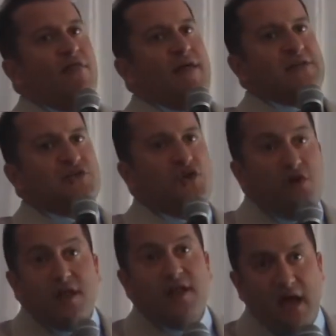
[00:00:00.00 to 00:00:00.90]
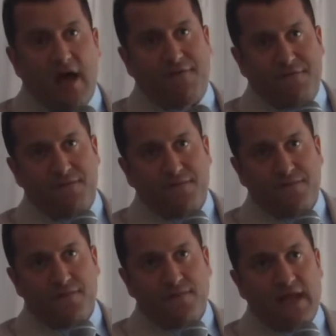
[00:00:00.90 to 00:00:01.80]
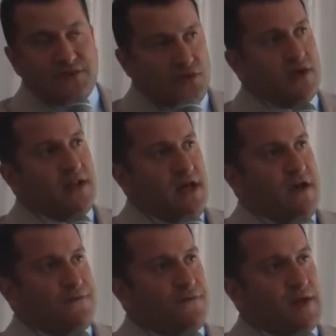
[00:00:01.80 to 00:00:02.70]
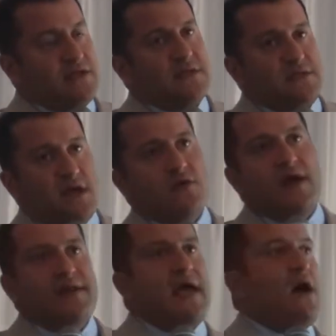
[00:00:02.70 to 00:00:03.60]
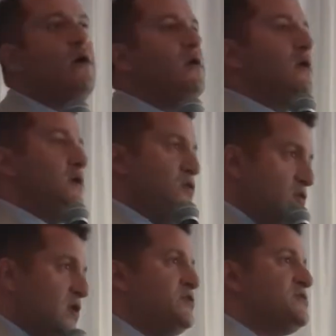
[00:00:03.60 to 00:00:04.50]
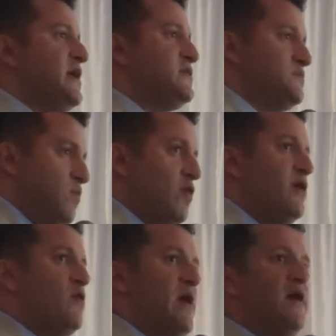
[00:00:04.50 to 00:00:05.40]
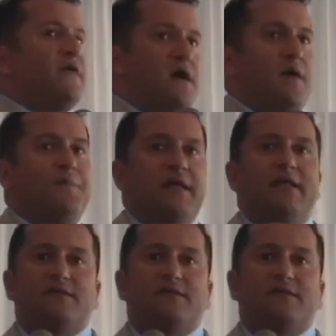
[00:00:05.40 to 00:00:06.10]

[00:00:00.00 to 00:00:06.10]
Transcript: That's good enough. That's good enough. Because I'll tell you right now, you'll understand this the more you're around the company.